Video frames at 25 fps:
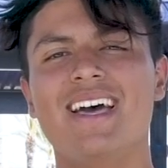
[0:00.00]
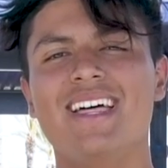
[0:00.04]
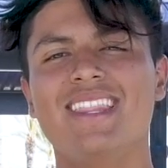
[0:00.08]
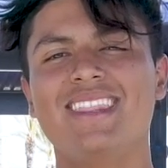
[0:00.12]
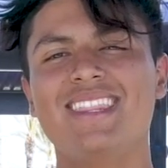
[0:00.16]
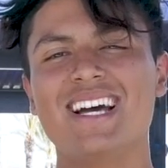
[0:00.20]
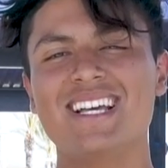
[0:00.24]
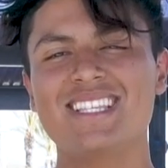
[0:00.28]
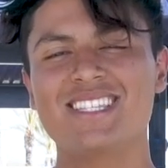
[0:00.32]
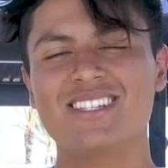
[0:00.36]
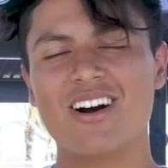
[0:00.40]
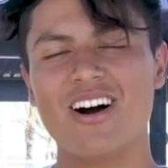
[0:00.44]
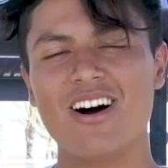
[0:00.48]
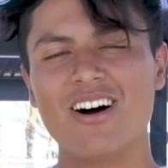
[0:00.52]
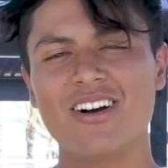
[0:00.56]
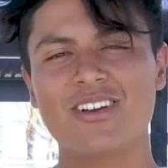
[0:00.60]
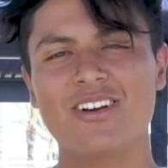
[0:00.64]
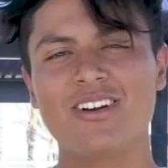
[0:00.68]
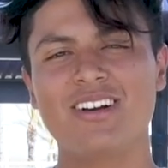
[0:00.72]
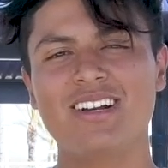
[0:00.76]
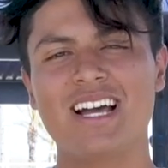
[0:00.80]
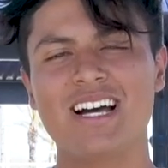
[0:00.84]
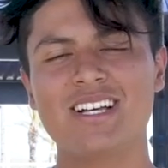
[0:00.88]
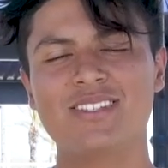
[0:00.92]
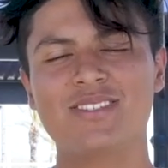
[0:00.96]
That's all
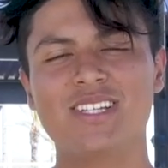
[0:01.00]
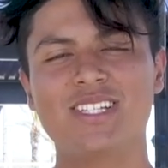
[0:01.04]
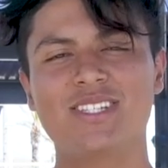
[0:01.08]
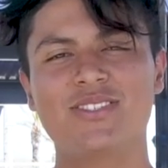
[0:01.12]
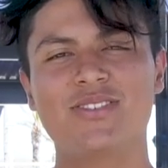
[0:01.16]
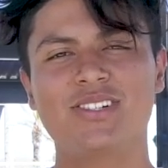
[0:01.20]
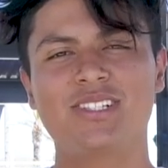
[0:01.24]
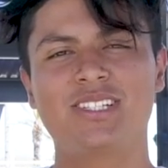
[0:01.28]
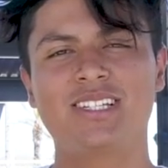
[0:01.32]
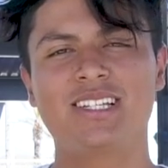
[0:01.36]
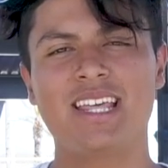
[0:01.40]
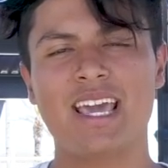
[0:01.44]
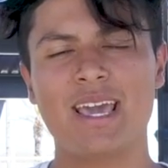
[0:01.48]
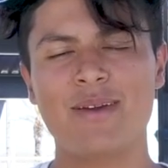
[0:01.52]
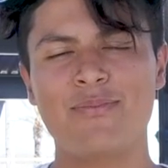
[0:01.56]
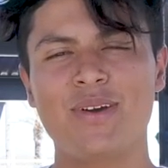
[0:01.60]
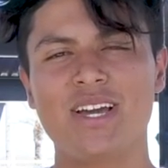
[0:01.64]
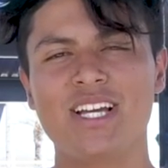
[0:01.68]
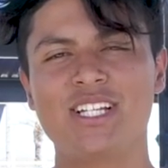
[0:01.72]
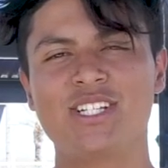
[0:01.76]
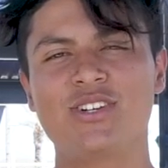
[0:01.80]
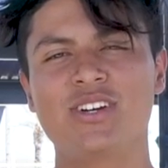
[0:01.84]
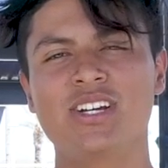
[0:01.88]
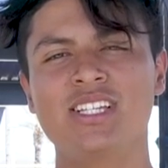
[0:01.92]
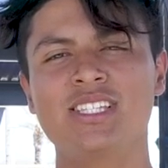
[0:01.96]
your announcements for today,
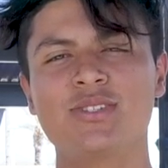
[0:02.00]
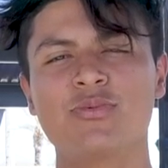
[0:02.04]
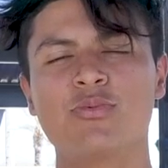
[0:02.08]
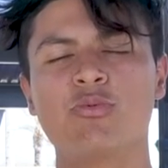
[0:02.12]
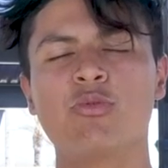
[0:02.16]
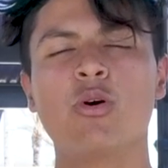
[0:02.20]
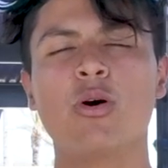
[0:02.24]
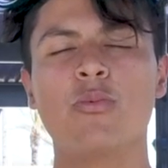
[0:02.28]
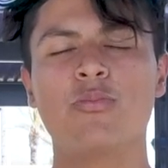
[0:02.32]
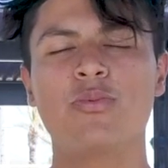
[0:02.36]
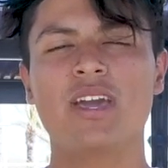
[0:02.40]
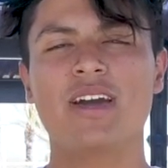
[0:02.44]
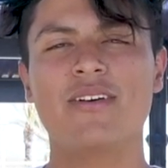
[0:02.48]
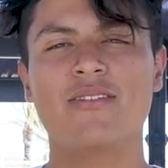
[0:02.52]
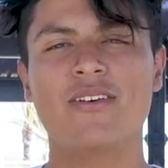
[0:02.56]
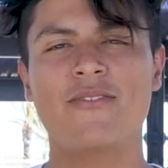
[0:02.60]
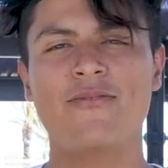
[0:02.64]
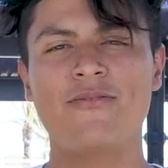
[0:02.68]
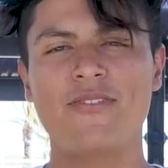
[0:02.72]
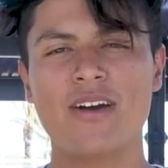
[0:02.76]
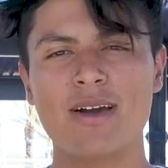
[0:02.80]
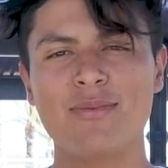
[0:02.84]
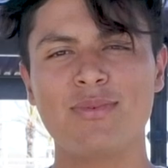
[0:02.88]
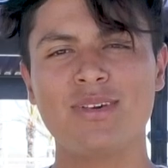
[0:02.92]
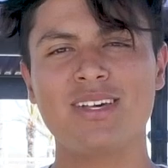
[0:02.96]
Patriots. We hope you have a
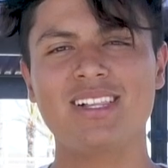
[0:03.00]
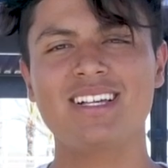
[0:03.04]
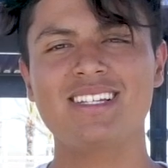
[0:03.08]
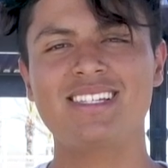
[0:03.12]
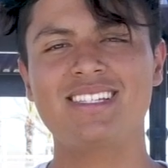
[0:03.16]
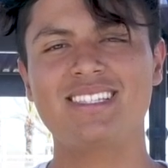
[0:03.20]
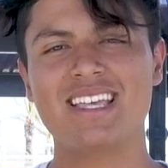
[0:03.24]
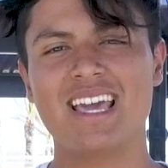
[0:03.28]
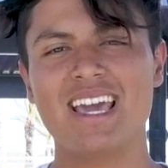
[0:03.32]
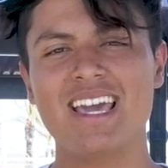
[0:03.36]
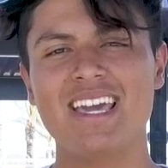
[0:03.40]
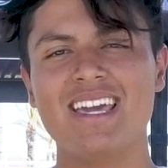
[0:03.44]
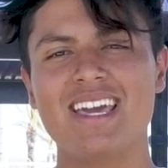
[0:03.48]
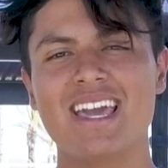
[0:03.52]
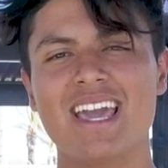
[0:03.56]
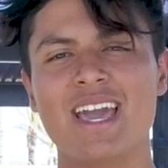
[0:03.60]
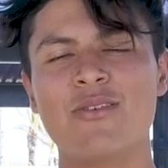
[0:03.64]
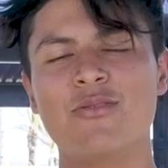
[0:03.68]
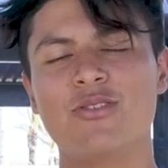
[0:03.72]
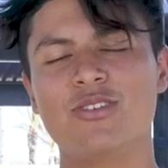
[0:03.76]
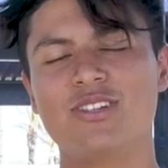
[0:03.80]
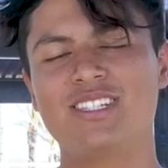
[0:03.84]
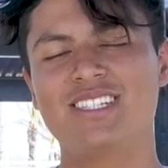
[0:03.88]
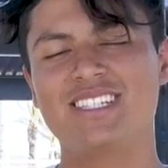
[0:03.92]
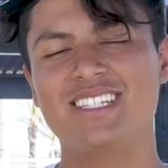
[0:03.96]
fabulous day,
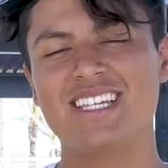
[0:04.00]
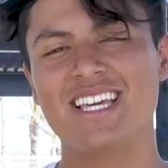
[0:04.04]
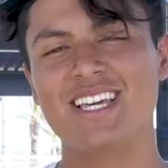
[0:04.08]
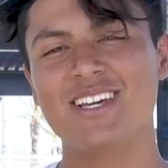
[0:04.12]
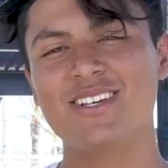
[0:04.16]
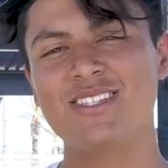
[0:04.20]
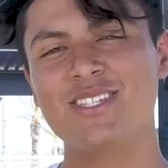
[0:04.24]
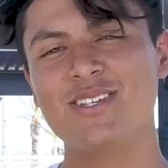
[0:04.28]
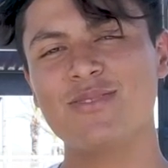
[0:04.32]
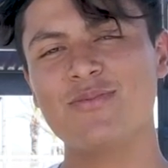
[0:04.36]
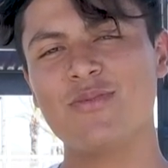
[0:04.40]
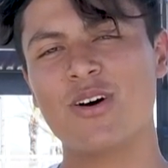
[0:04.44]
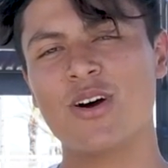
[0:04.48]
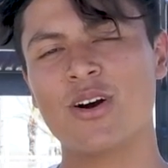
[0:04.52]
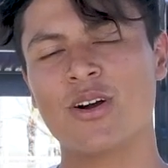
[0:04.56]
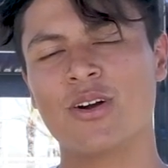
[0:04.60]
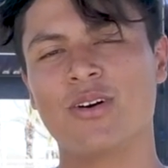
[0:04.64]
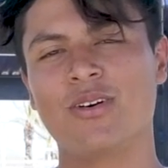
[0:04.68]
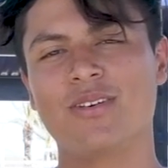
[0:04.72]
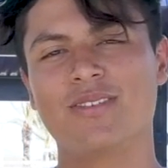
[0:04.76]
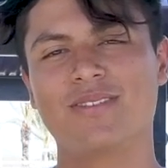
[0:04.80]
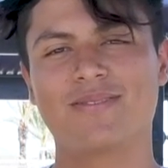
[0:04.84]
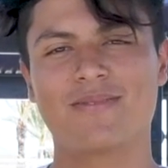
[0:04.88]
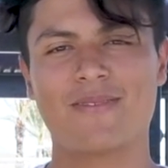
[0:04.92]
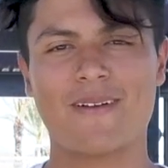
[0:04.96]
and we'll see you tomorrow.